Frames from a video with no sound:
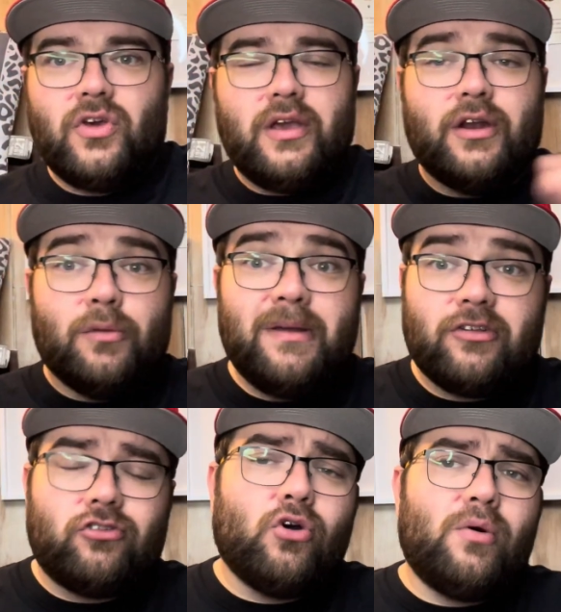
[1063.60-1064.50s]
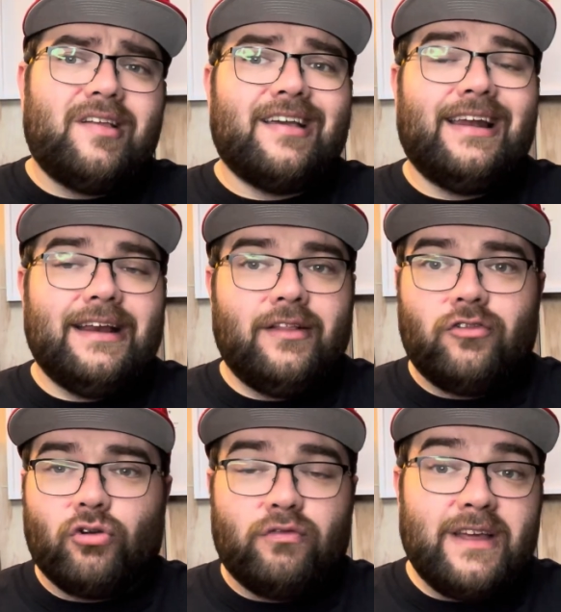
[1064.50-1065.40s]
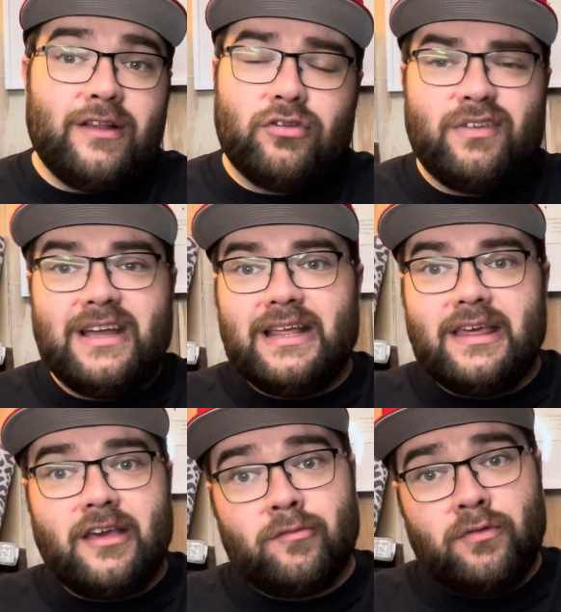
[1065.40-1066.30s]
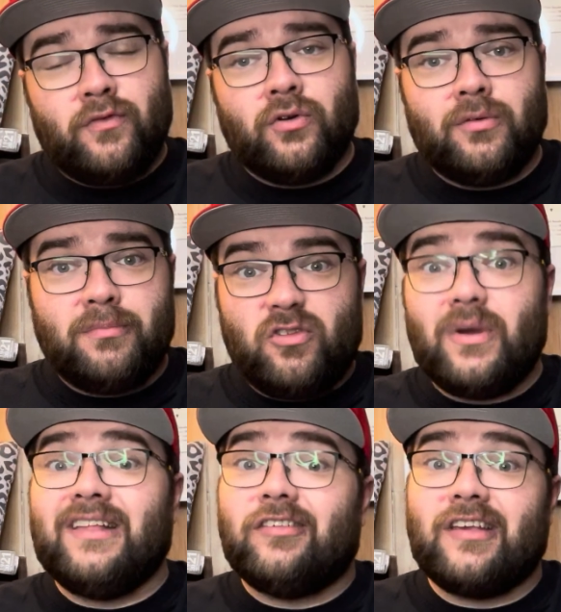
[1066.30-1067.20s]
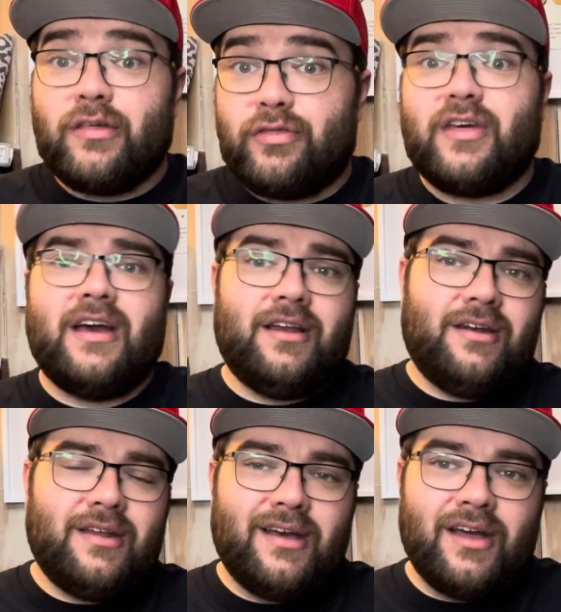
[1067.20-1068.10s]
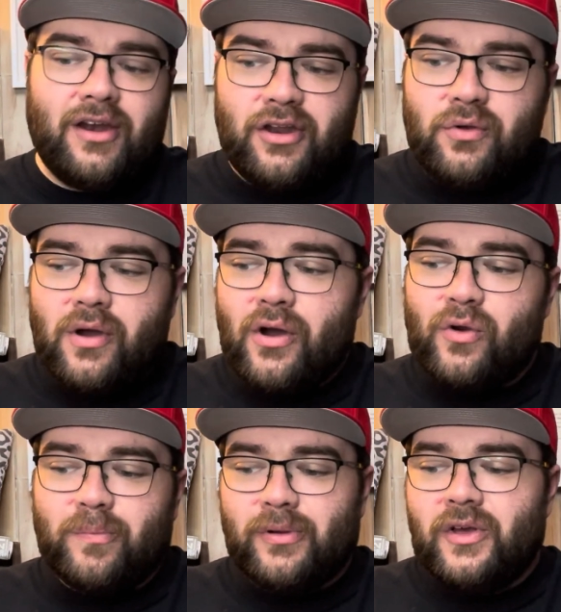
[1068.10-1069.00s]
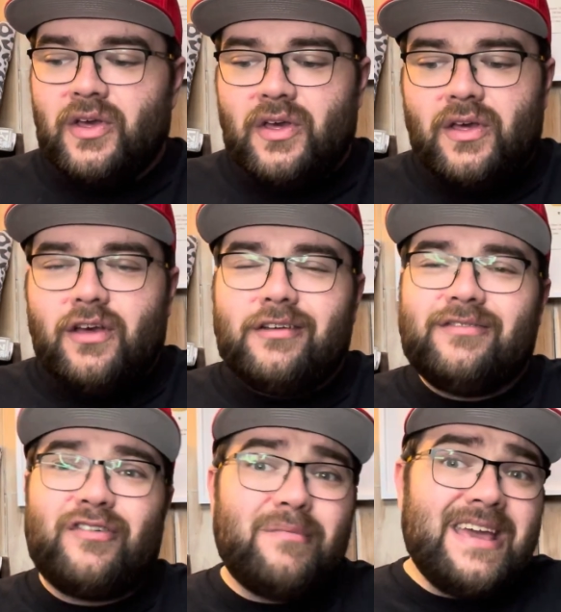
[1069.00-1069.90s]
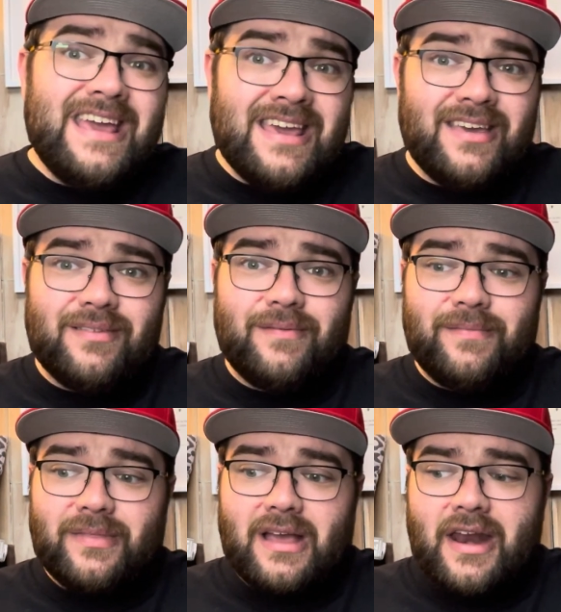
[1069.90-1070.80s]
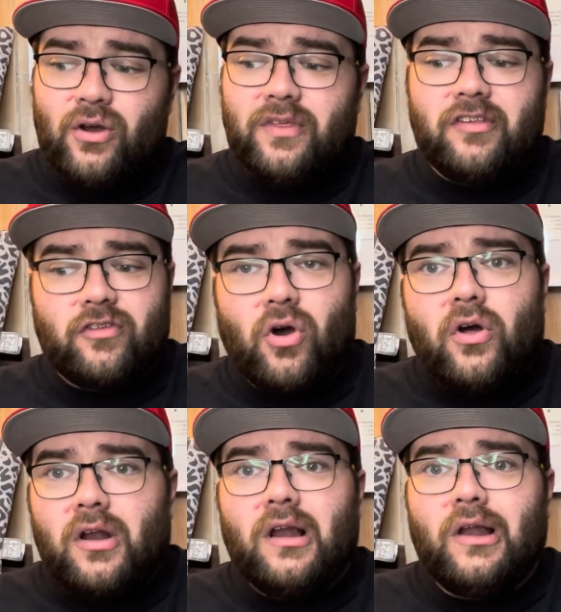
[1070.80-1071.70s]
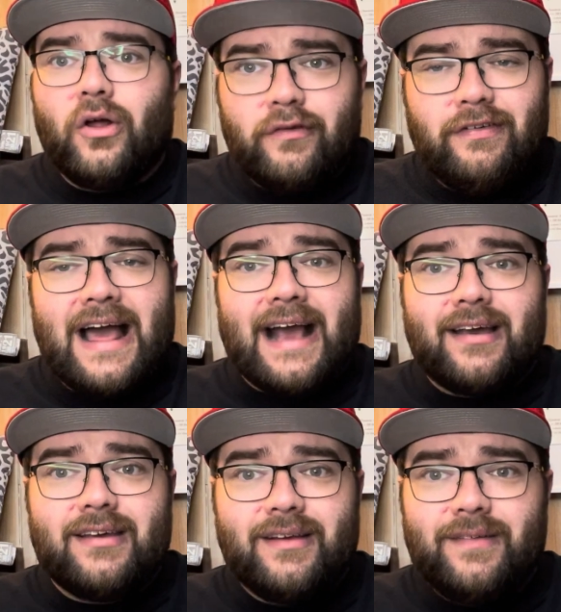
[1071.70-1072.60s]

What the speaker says: you know, a bit of storytelling in sort of the intervening years between Sith and A New Hope. For me, I know this has gotten a lot of flack,